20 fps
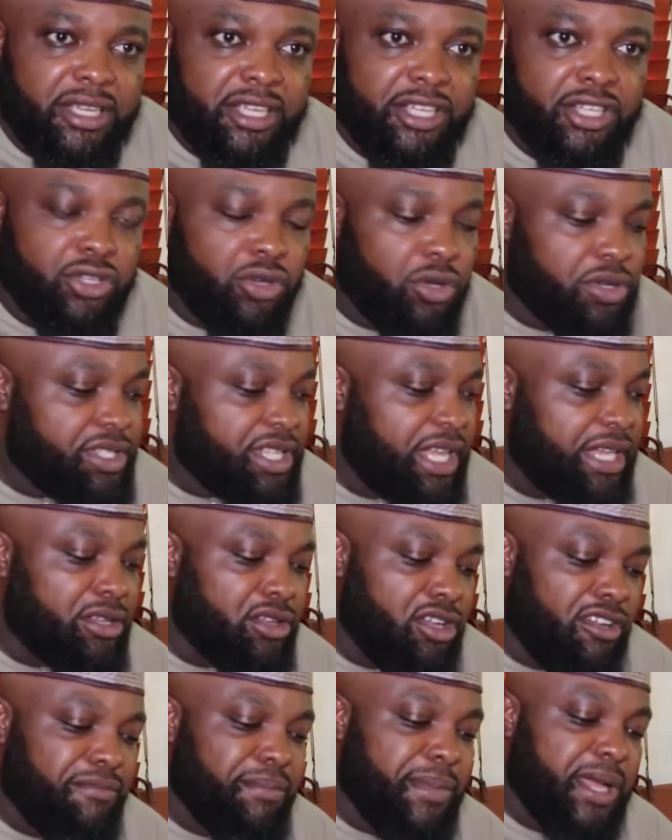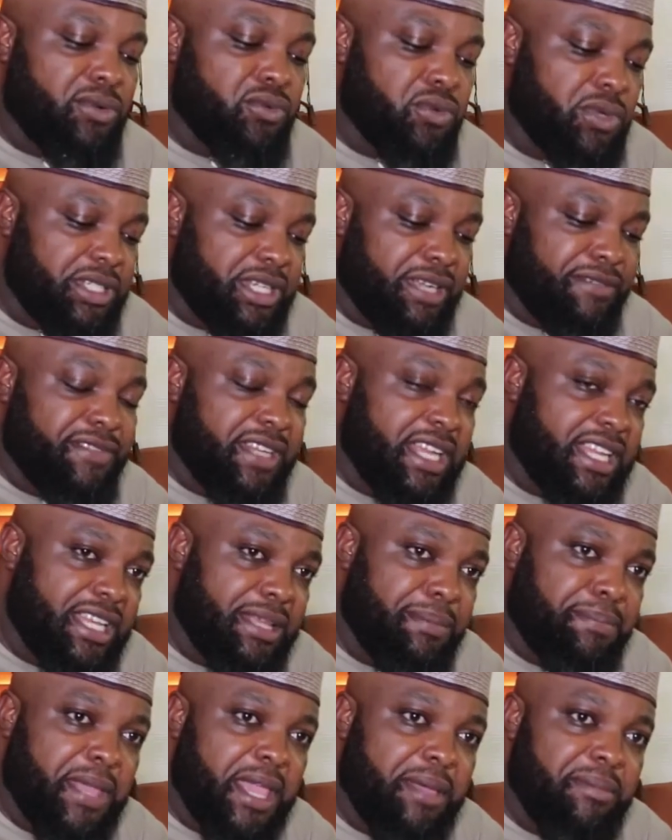he knows that government will
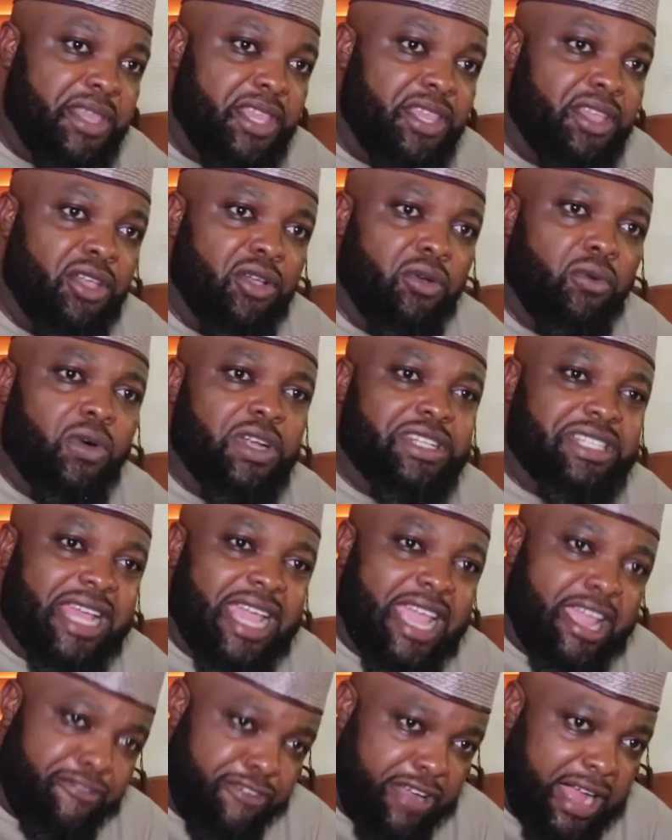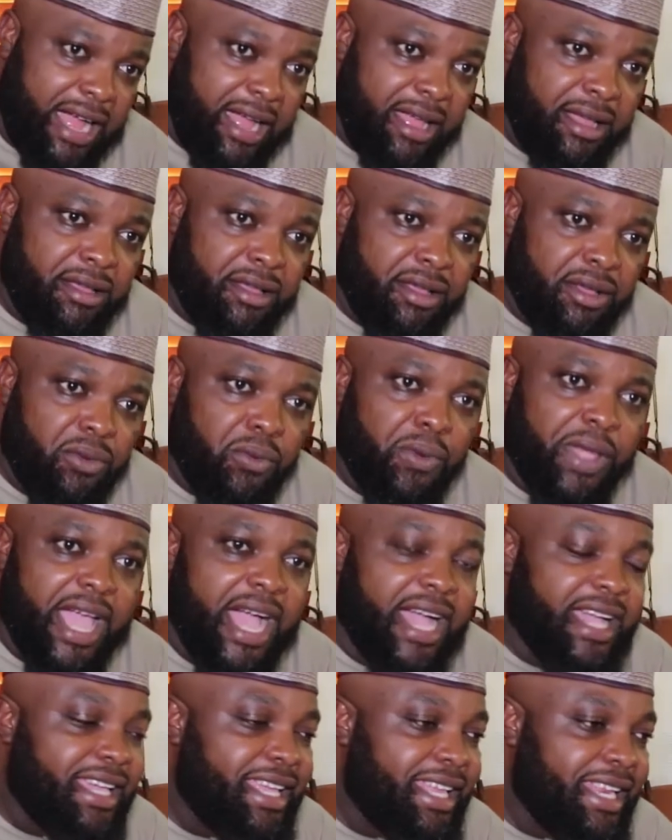definitely pay me whatever we
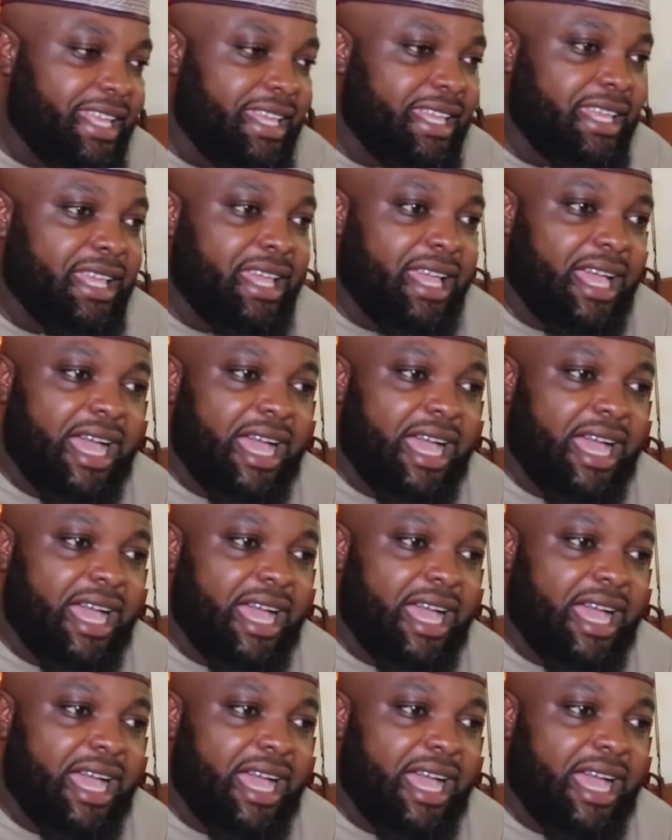agree